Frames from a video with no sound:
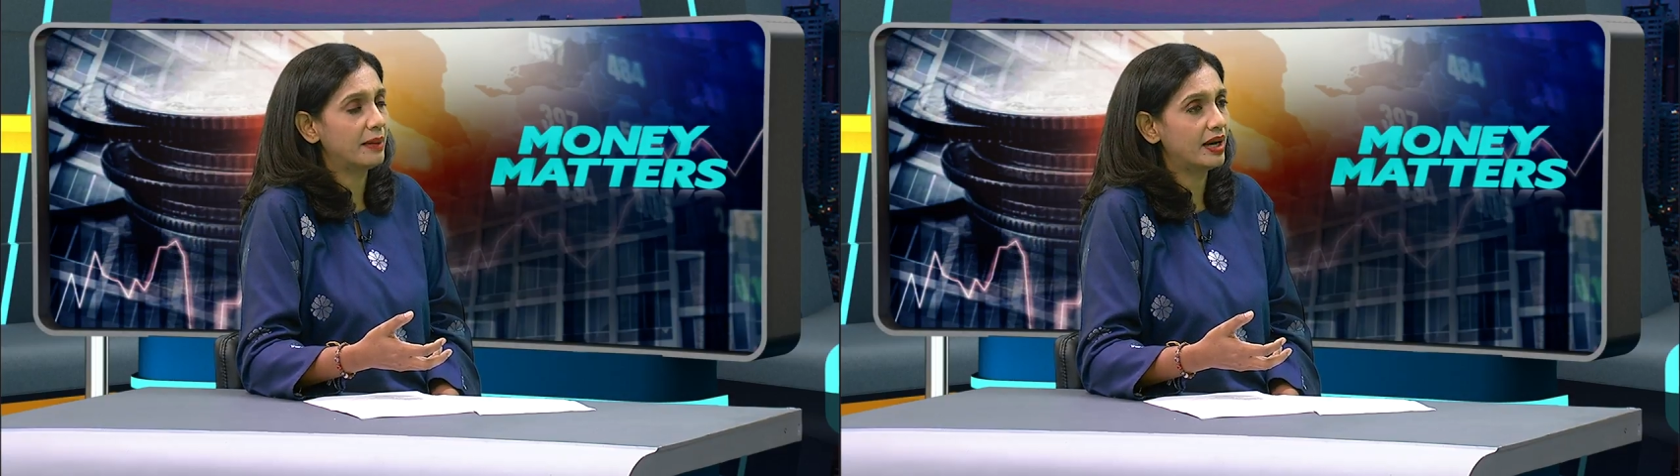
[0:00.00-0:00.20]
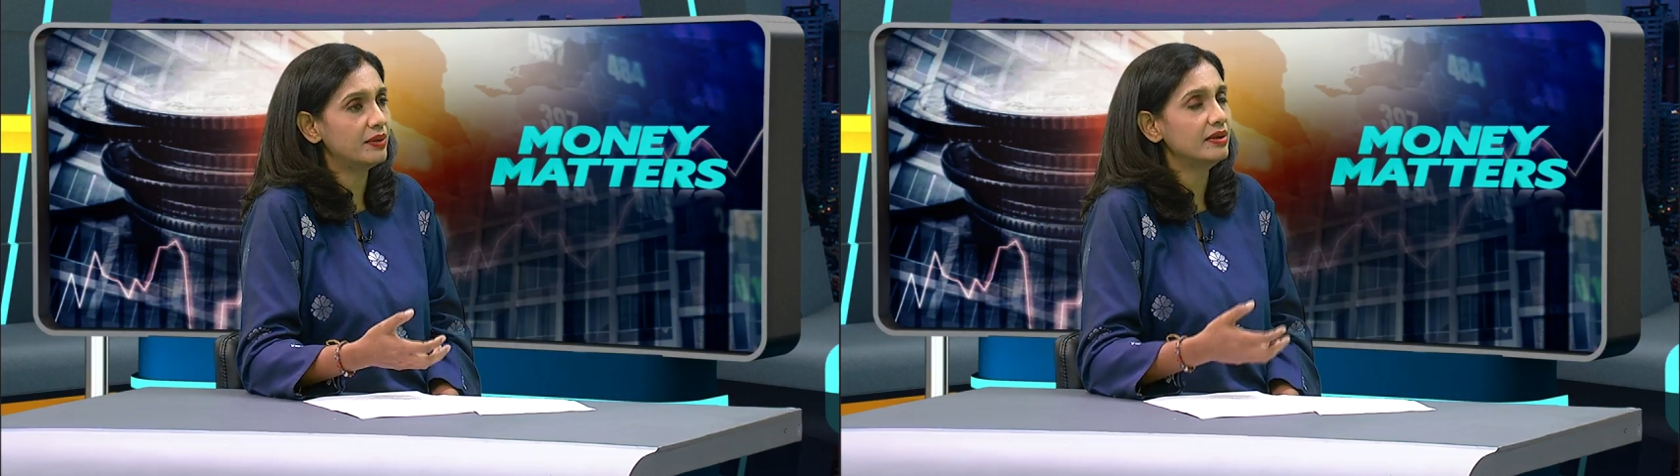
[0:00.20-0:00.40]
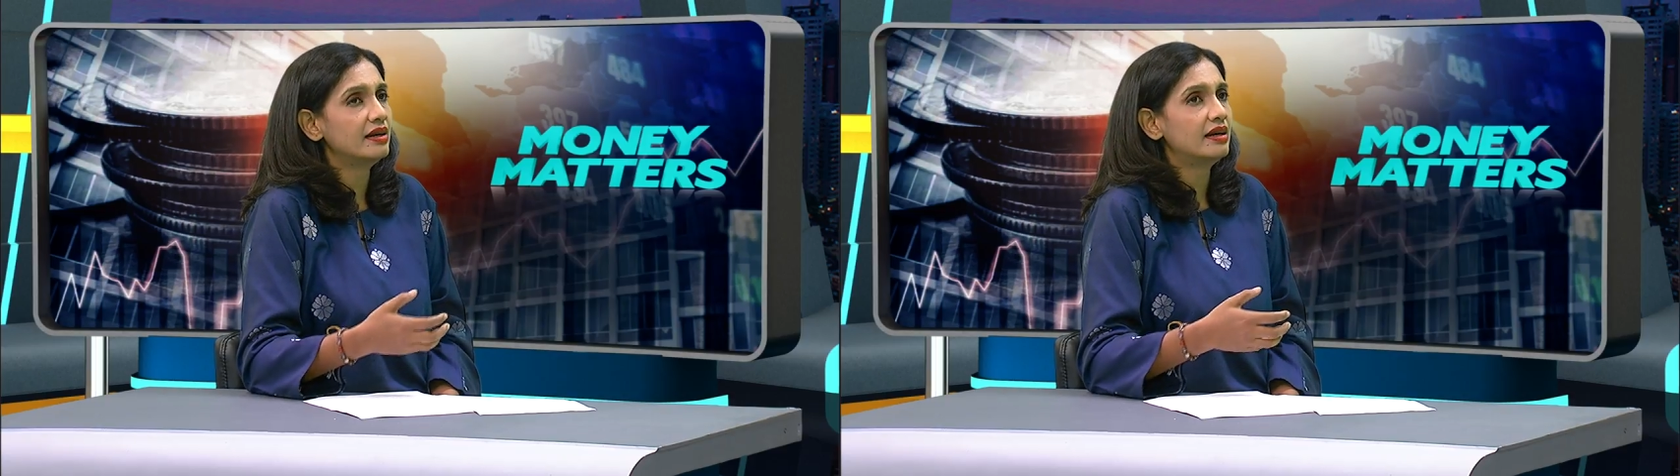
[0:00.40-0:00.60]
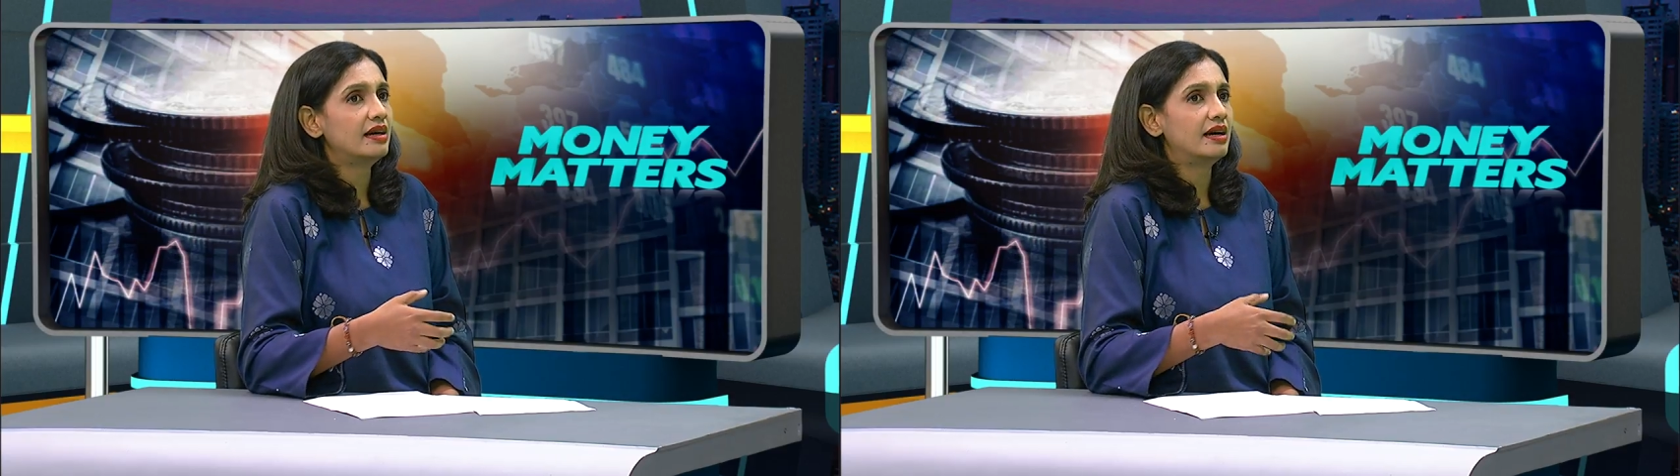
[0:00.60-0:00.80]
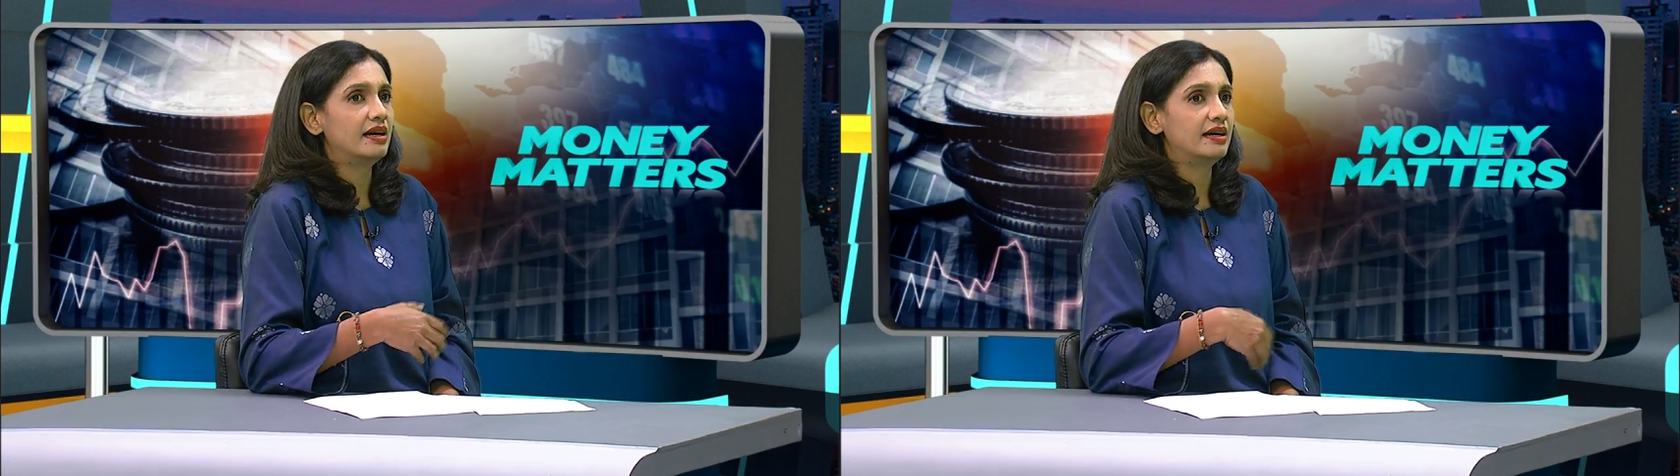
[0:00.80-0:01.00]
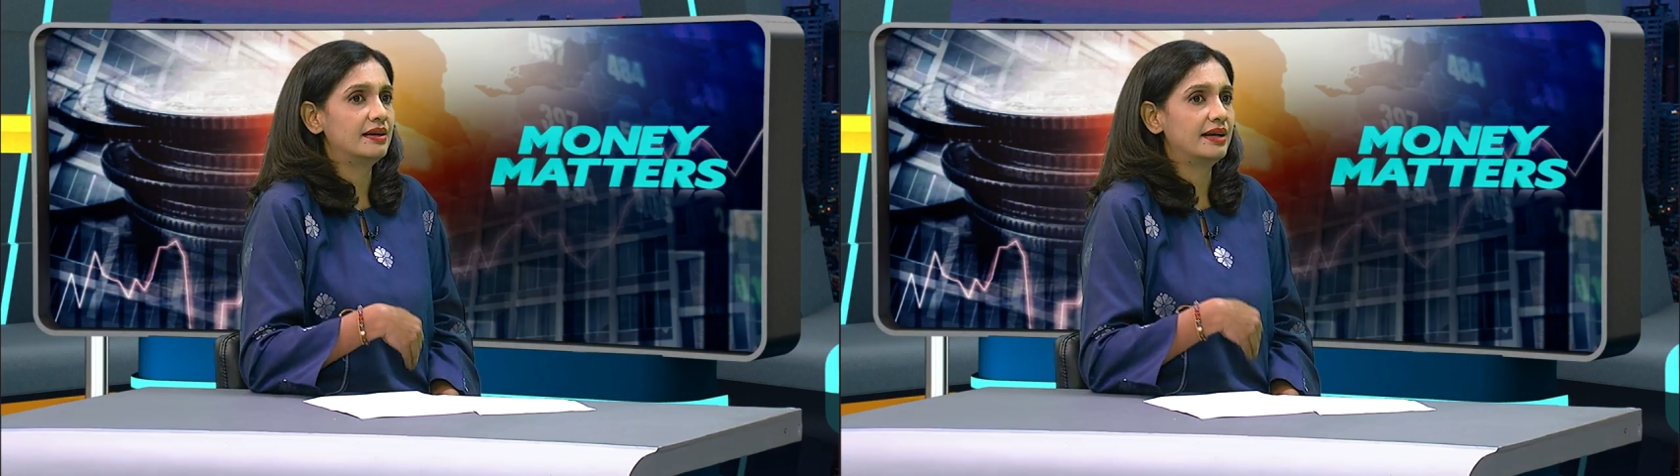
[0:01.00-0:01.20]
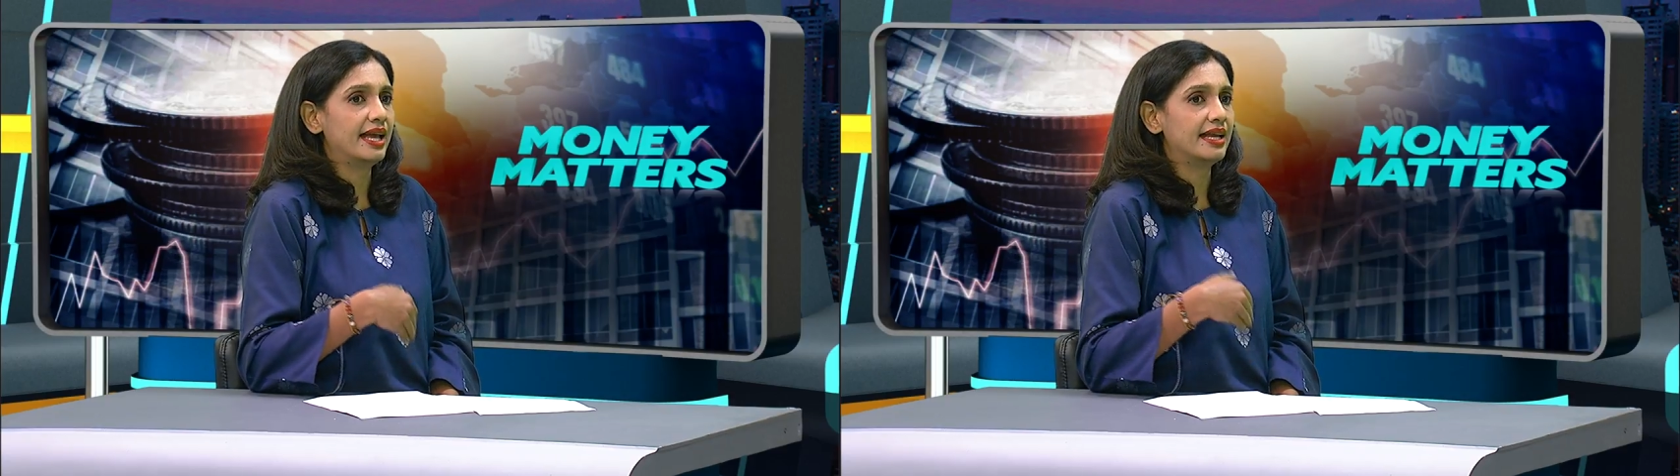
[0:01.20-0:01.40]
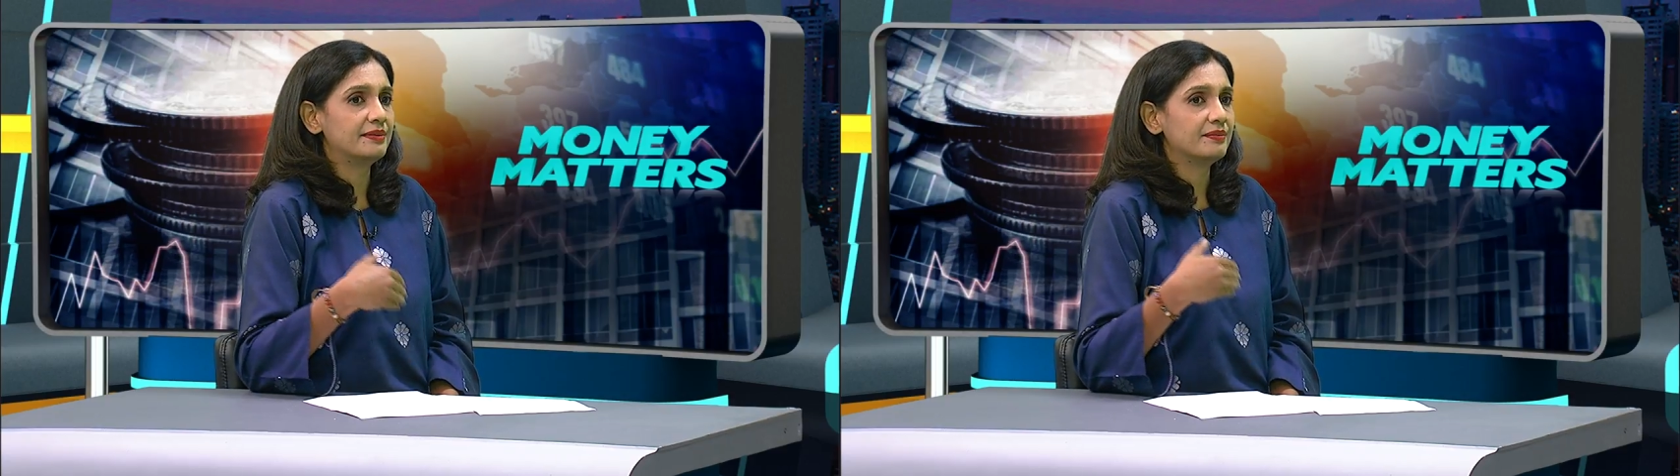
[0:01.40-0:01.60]
amount,
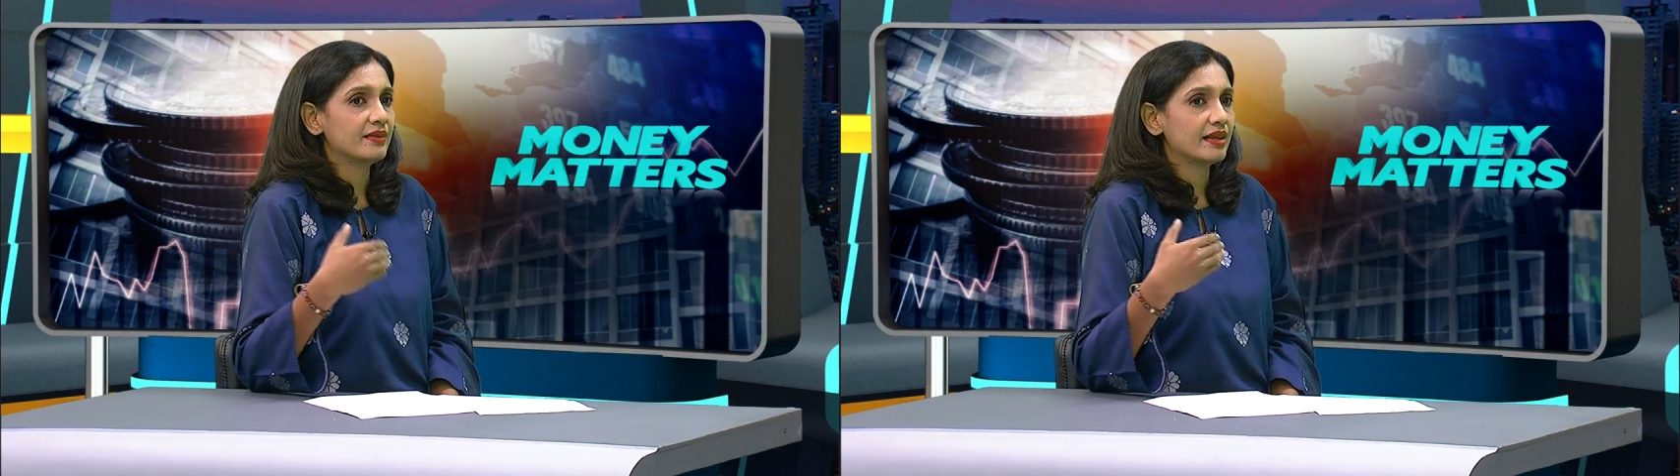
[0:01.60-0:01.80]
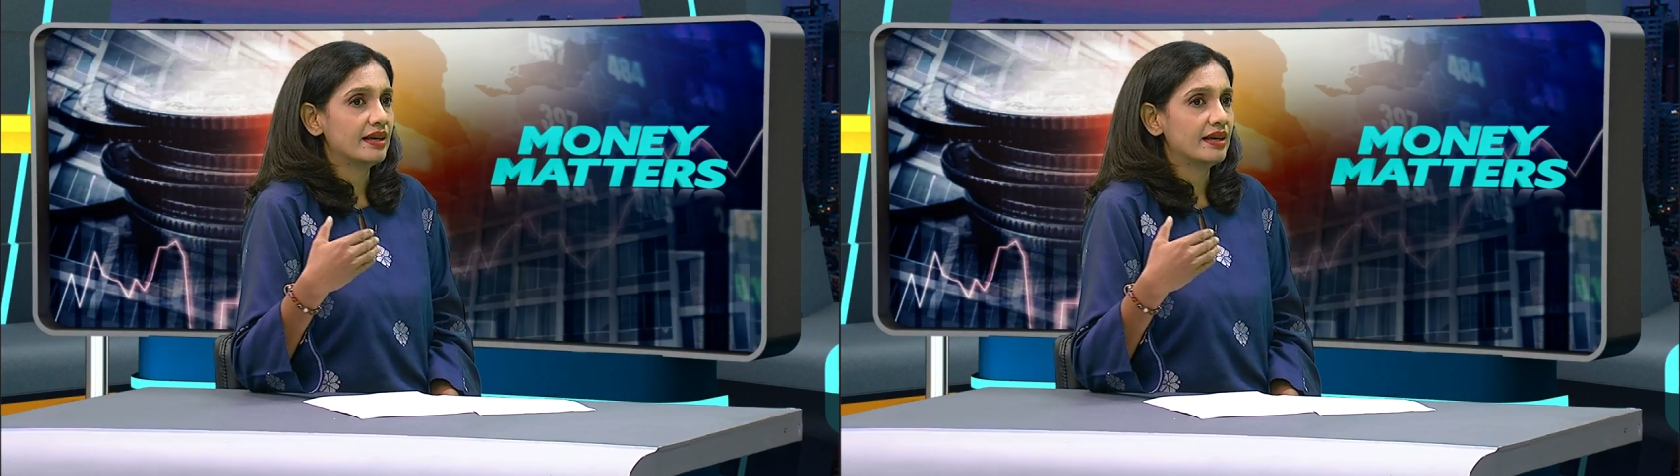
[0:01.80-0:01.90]
and